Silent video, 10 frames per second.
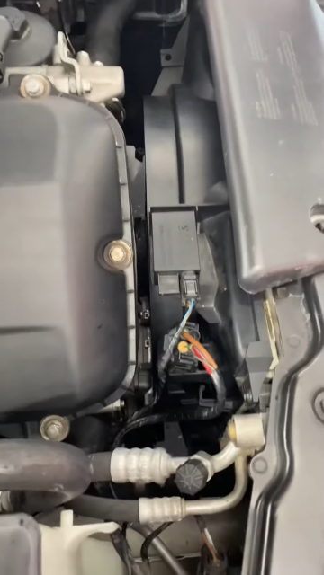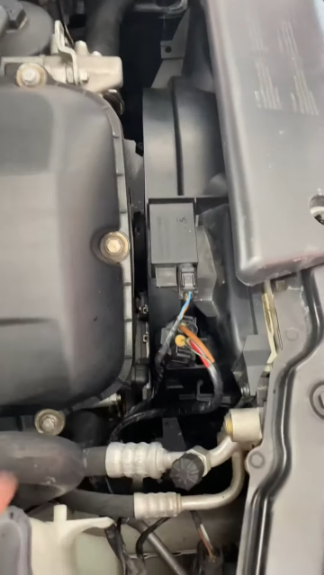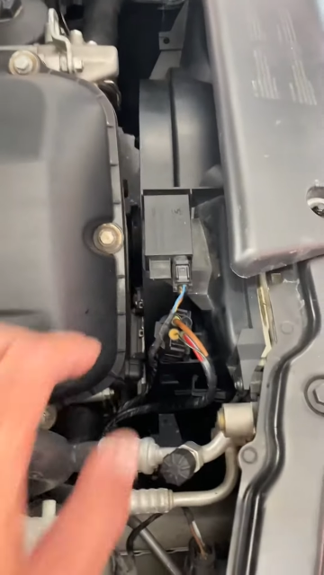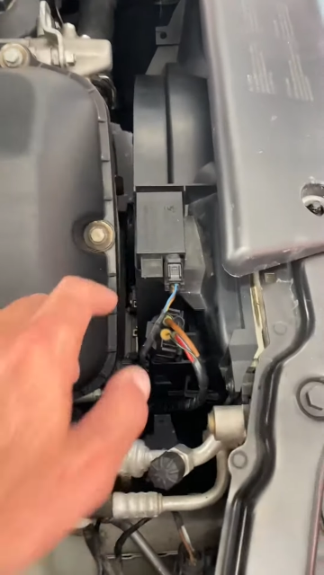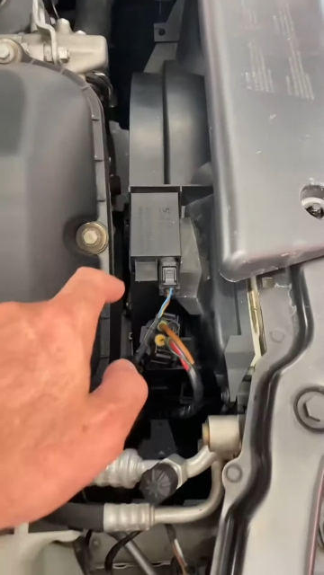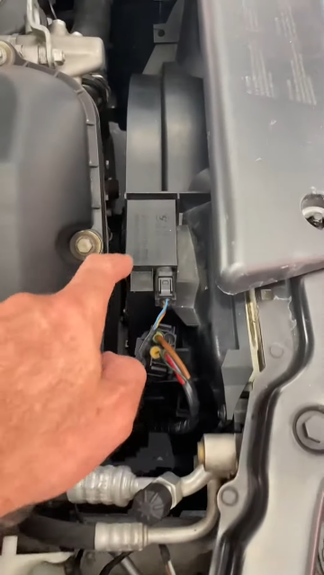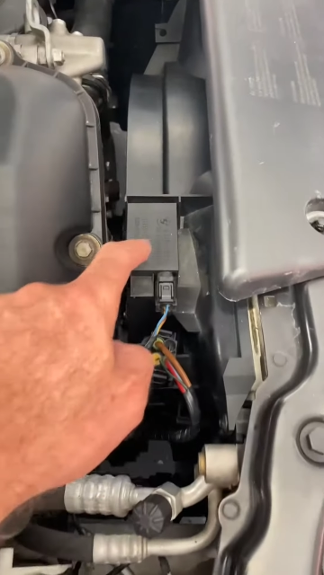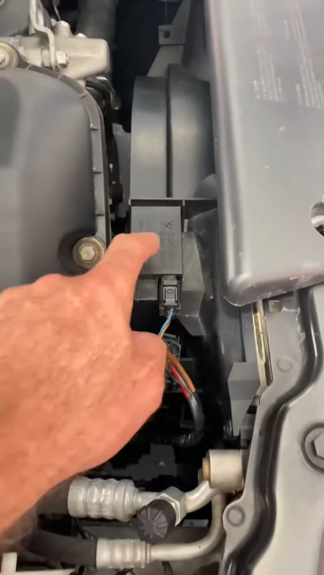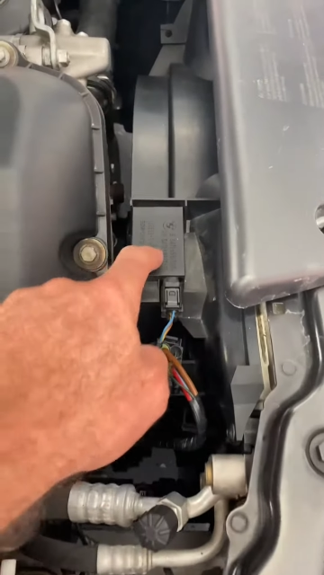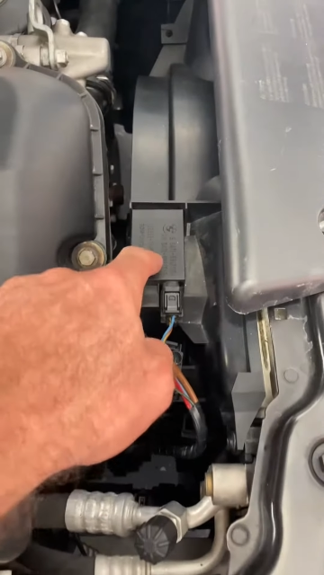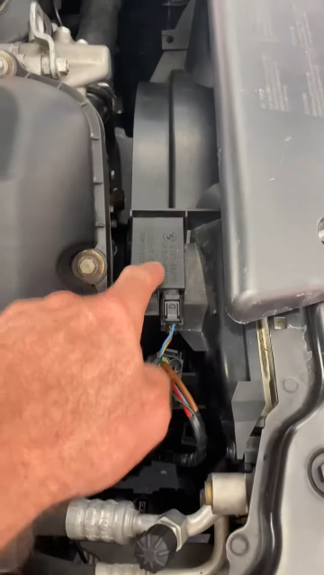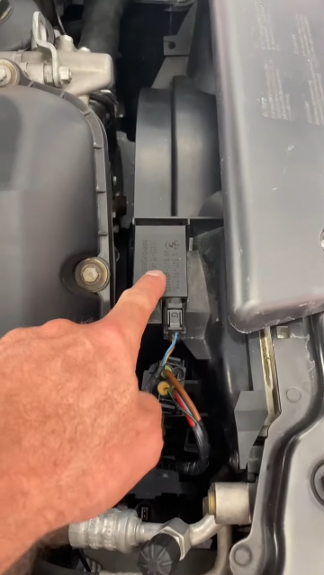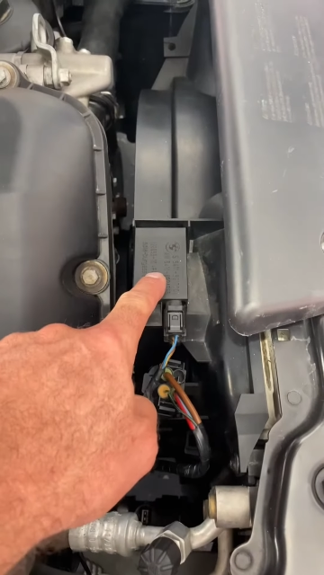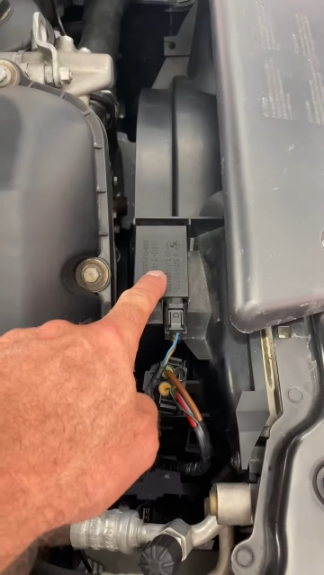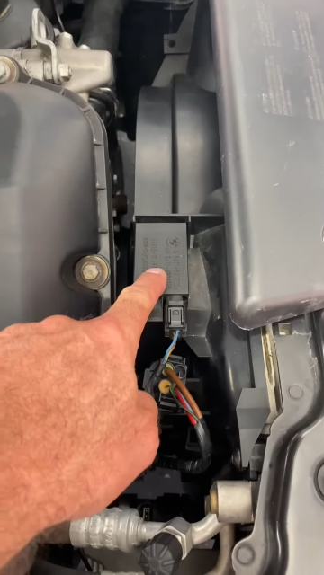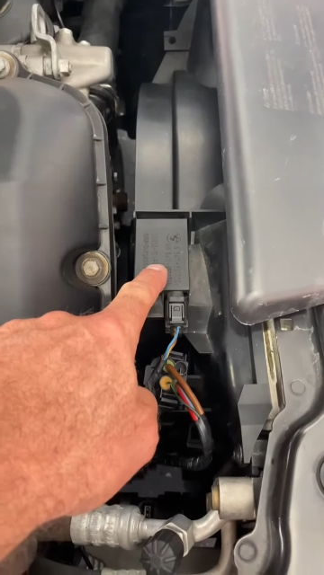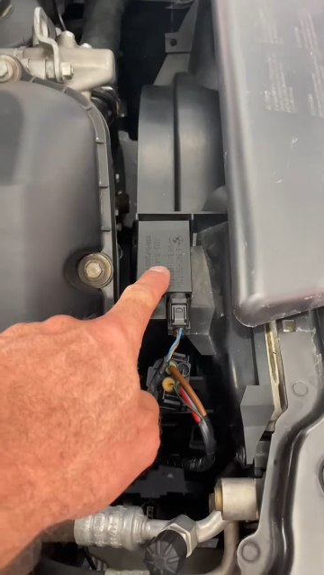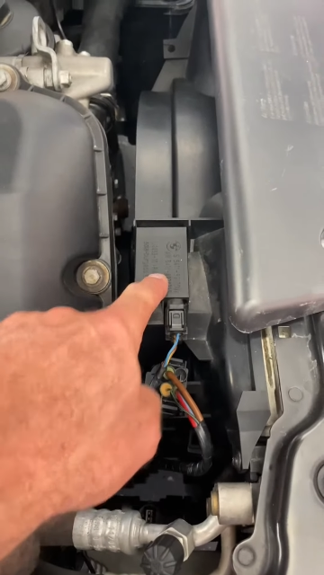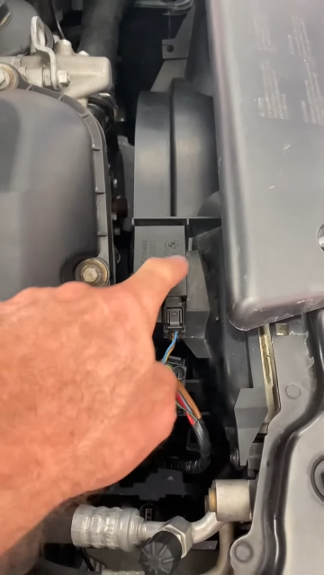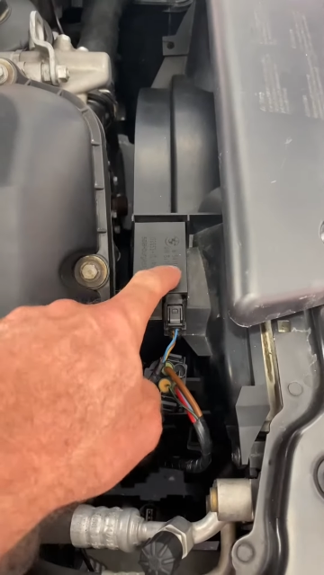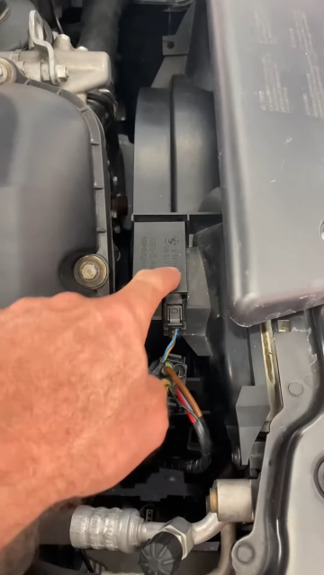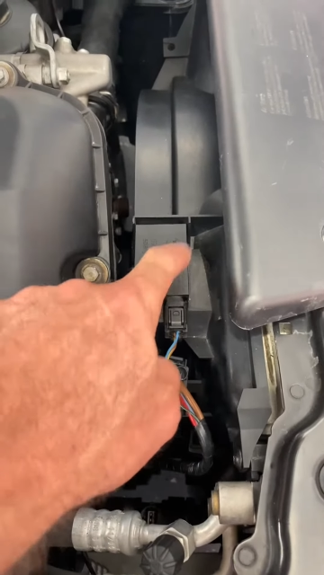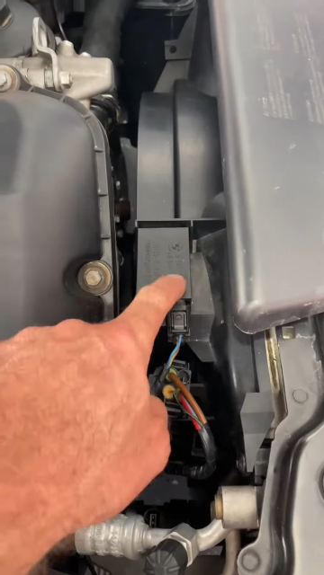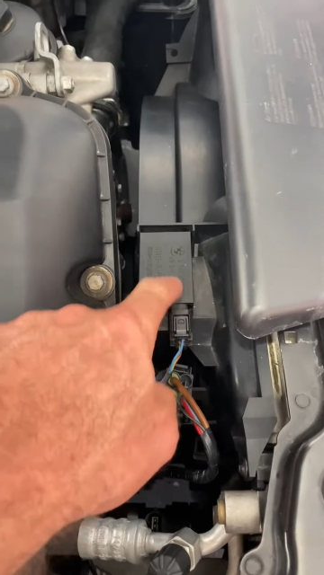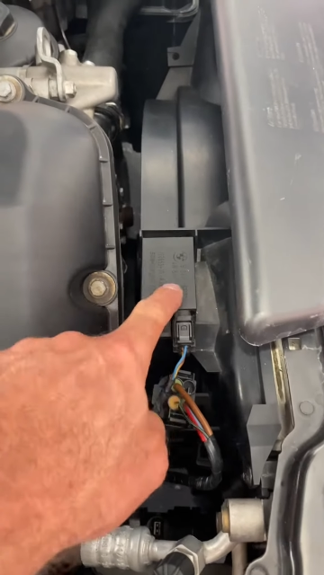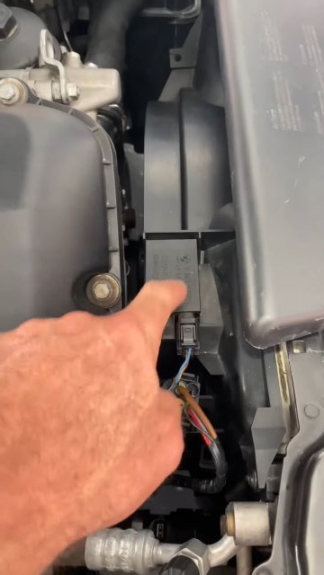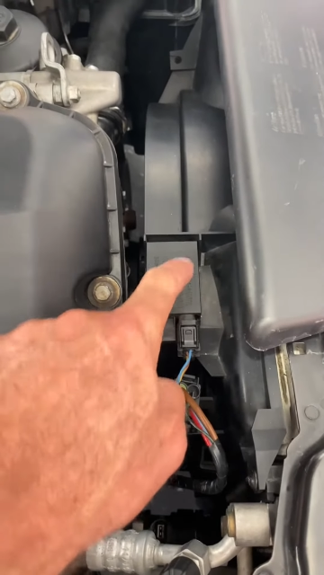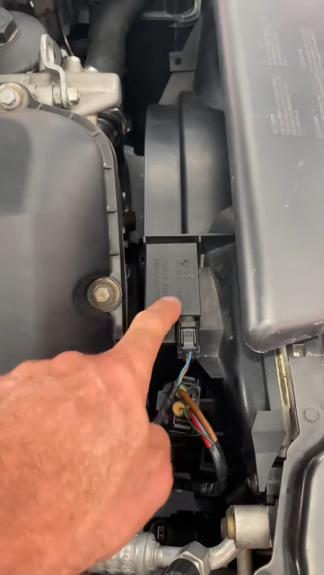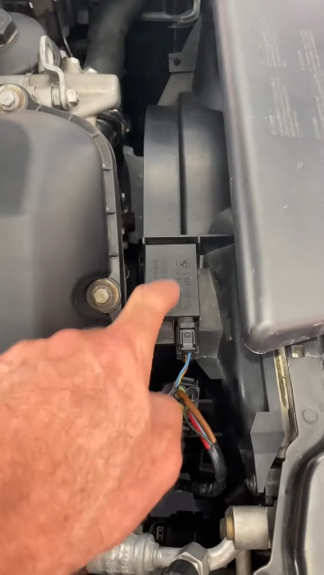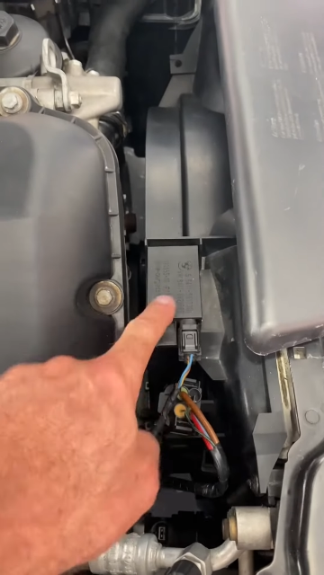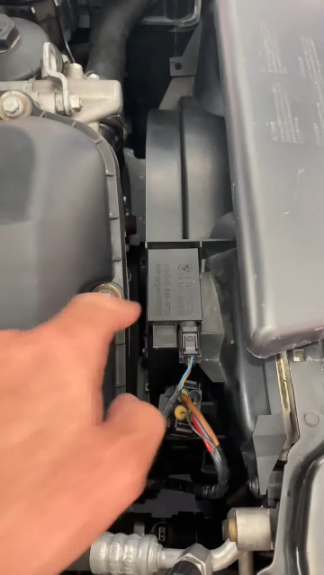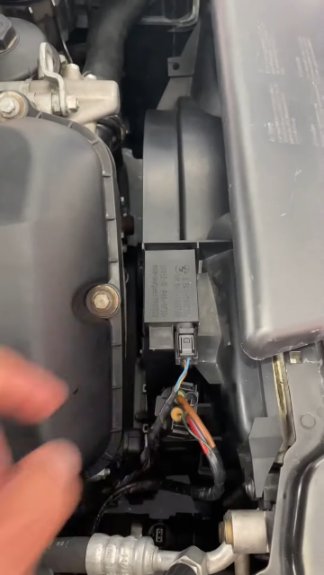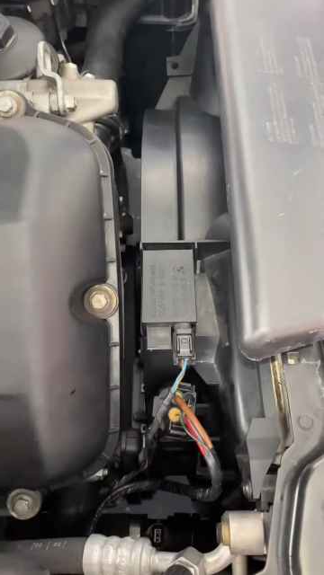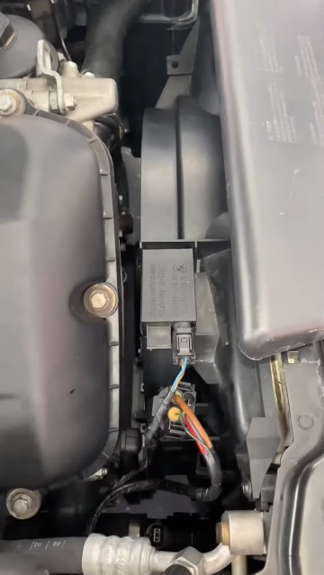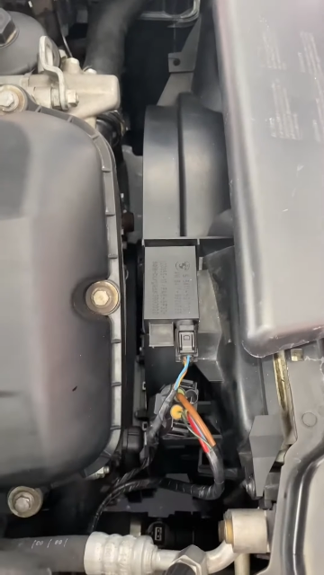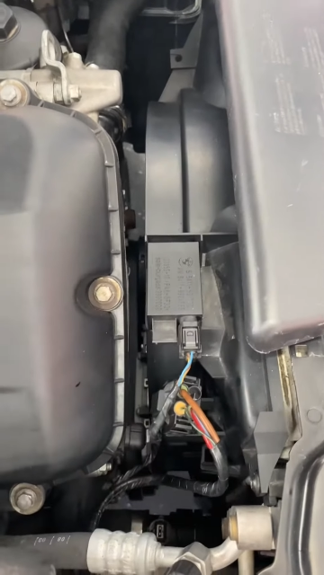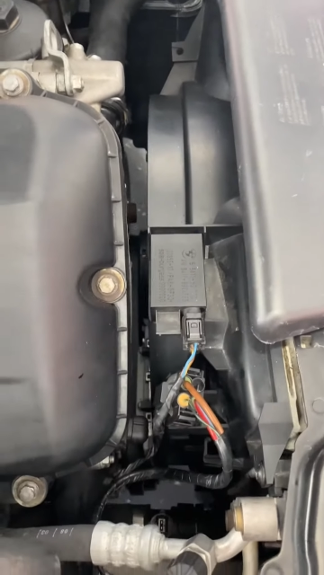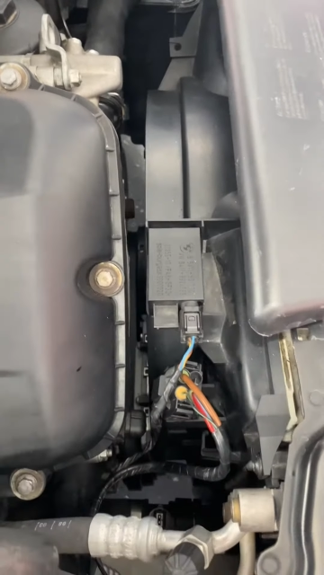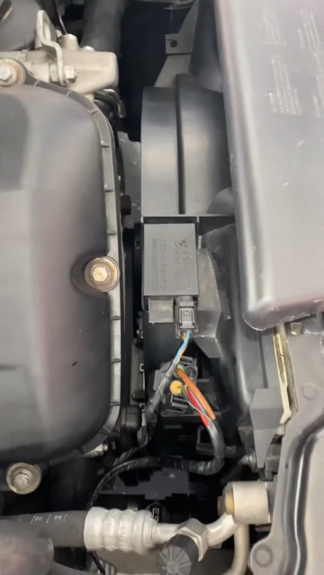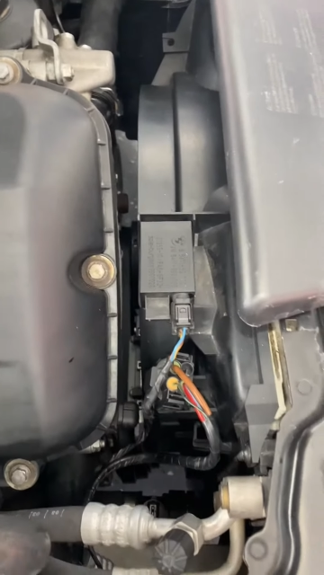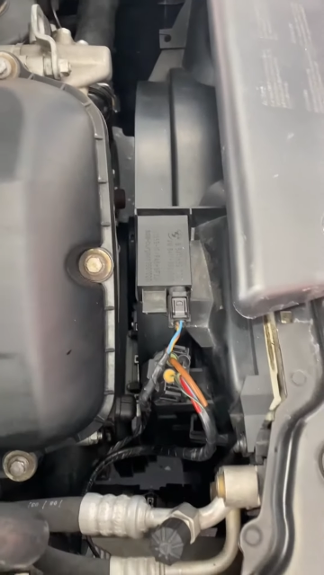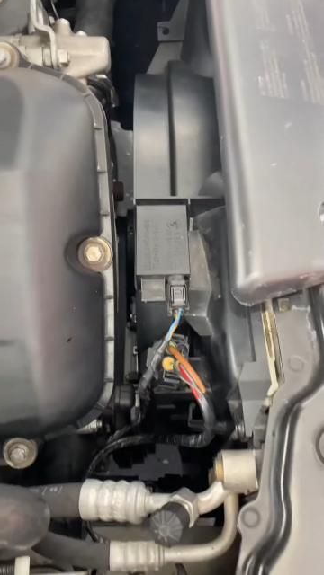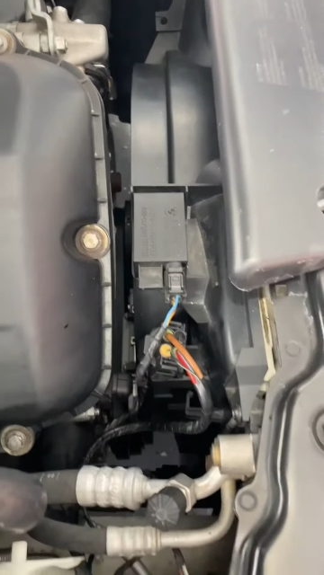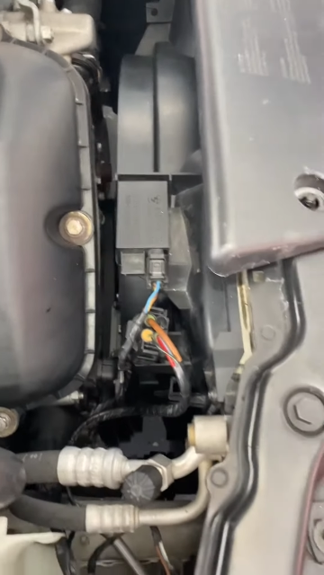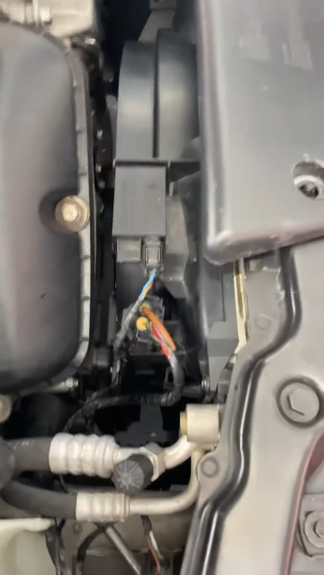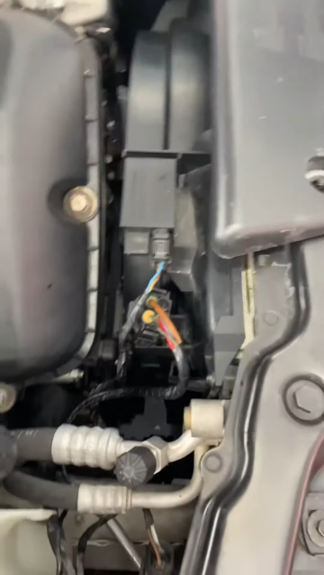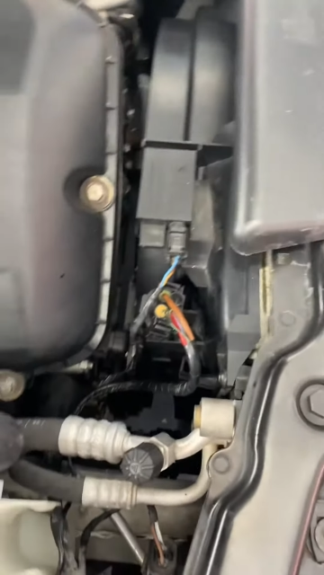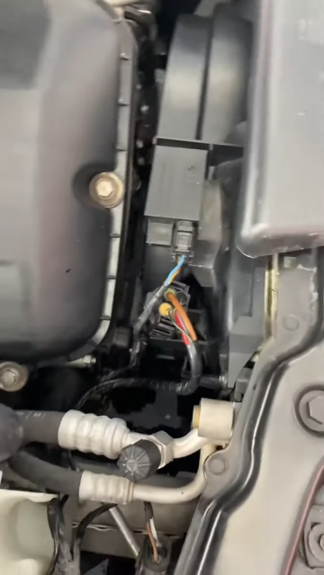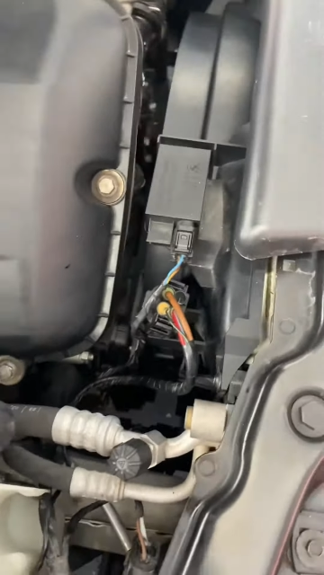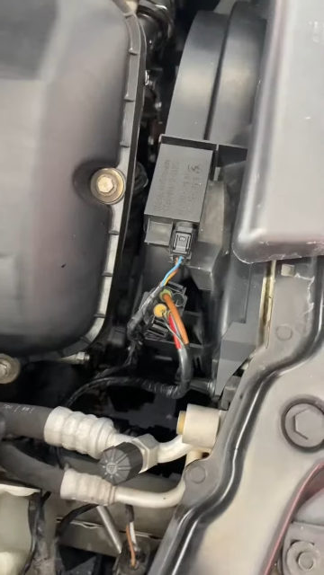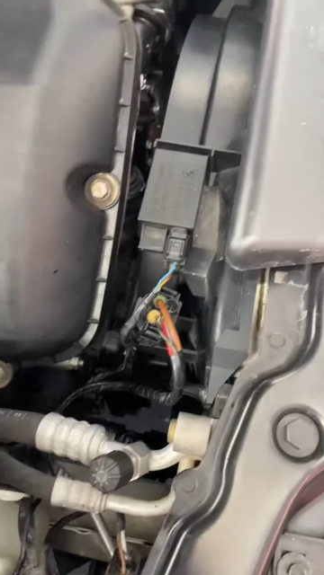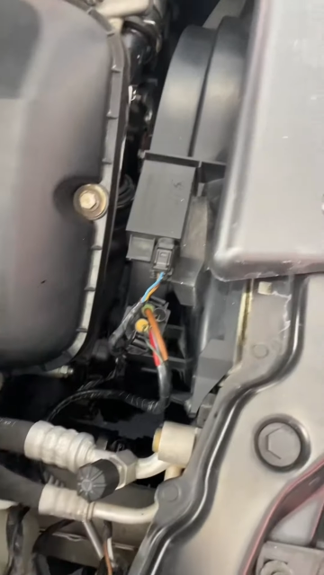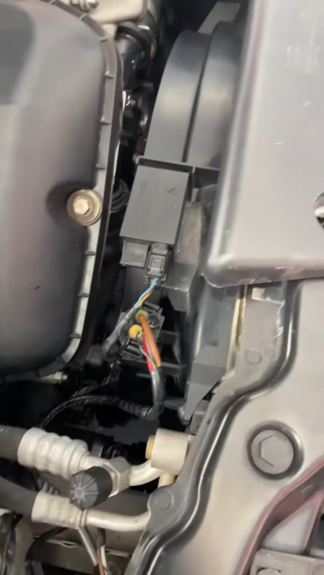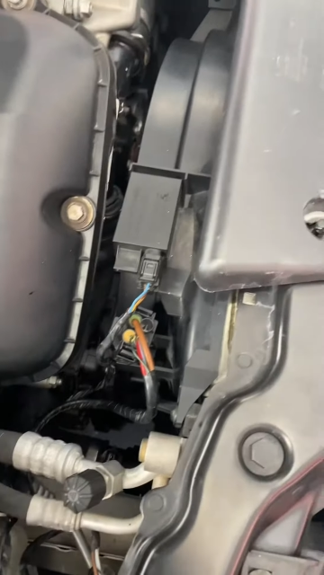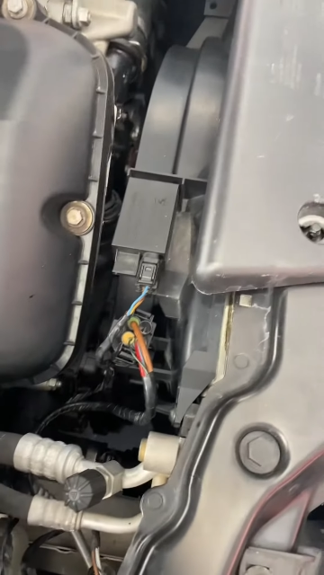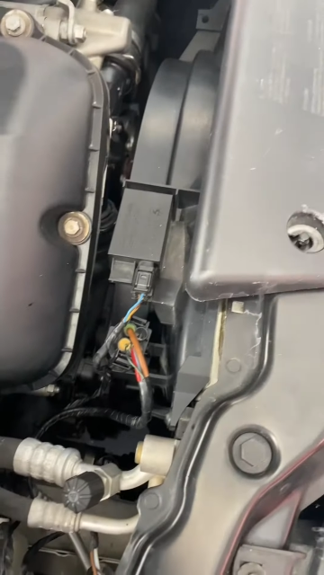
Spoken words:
No face is visible, so there are no lips to read.